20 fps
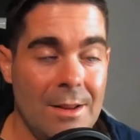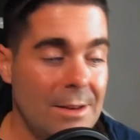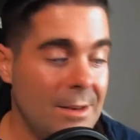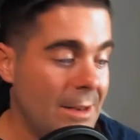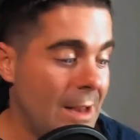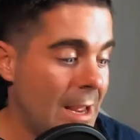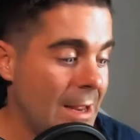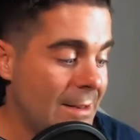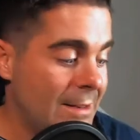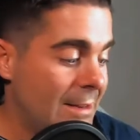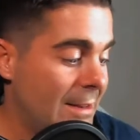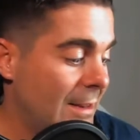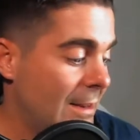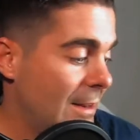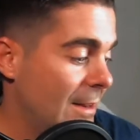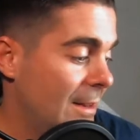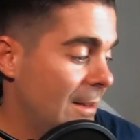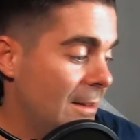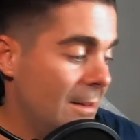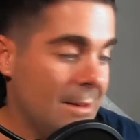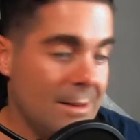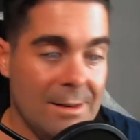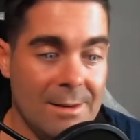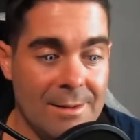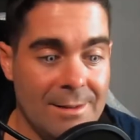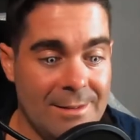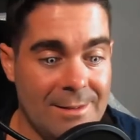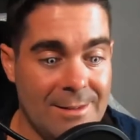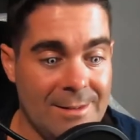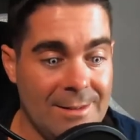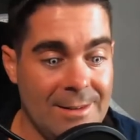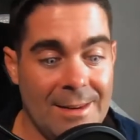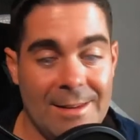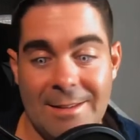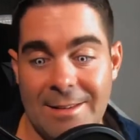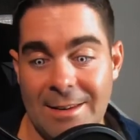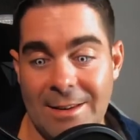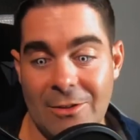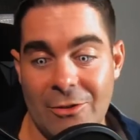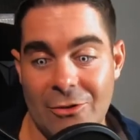
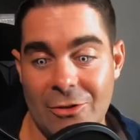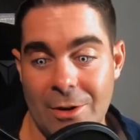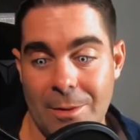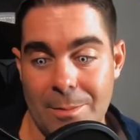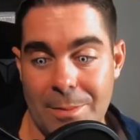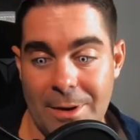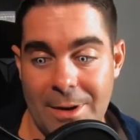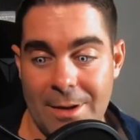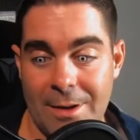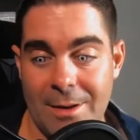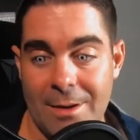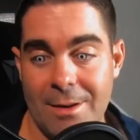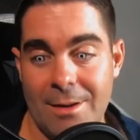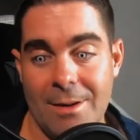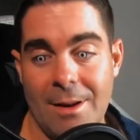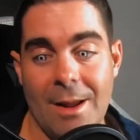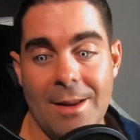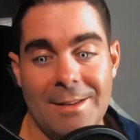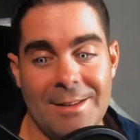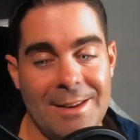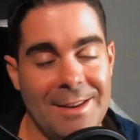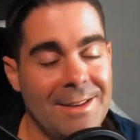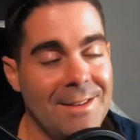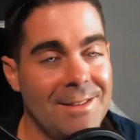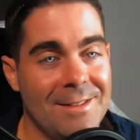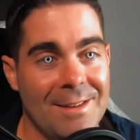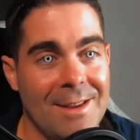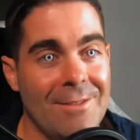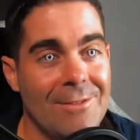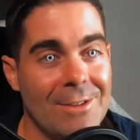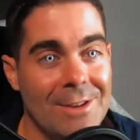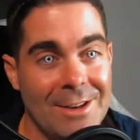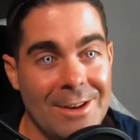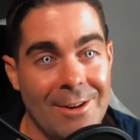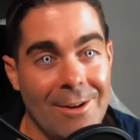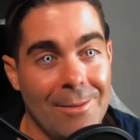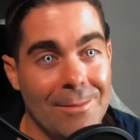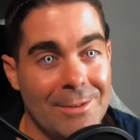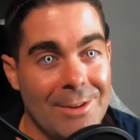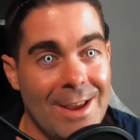1960s tripping, 1970, you
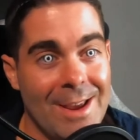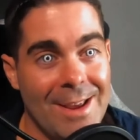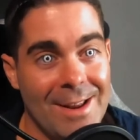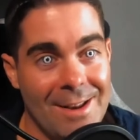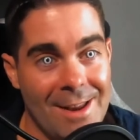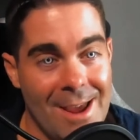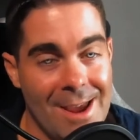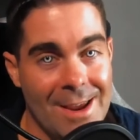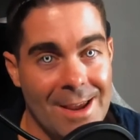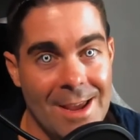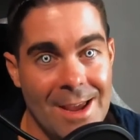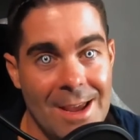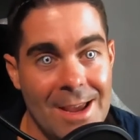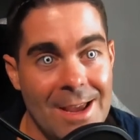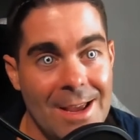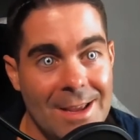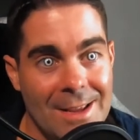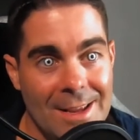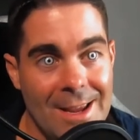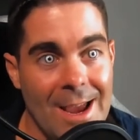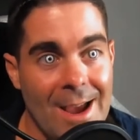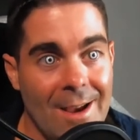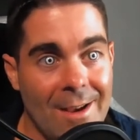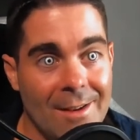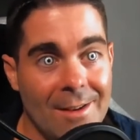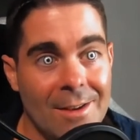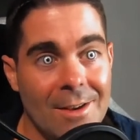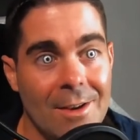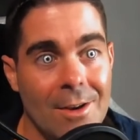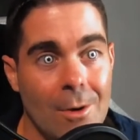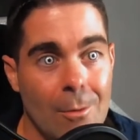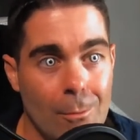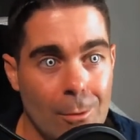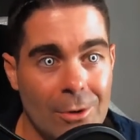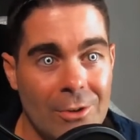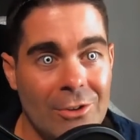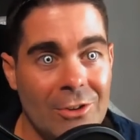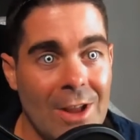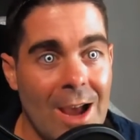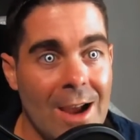know what I'm saying? Like, yeah,
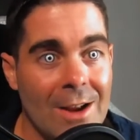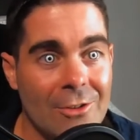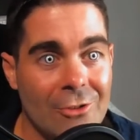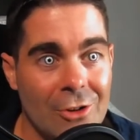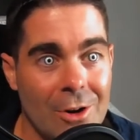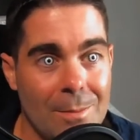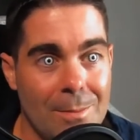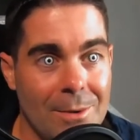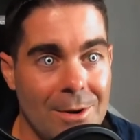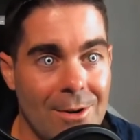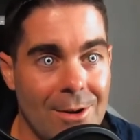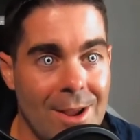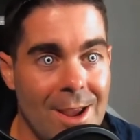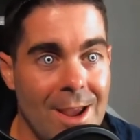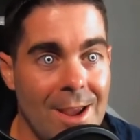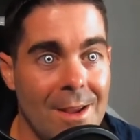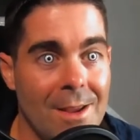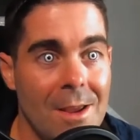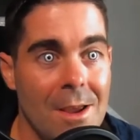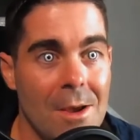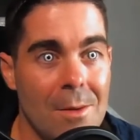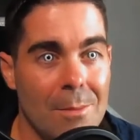Woodstock tripping, okay?